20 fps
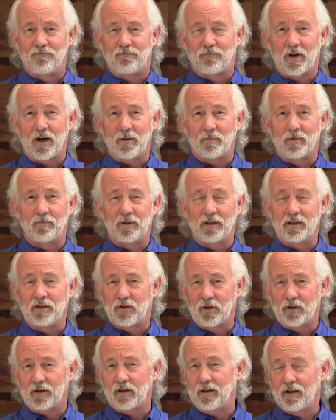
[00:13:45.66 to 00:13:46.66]
probably
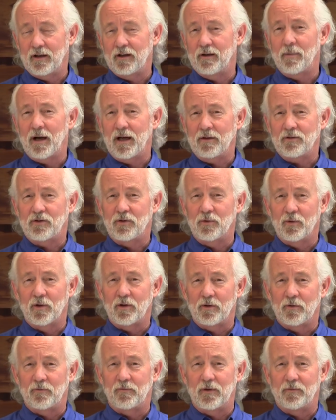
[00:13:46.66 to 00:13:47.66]
cooking it at about
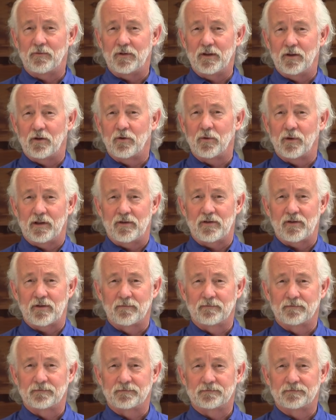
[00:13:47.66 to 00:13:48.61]
250 degrees.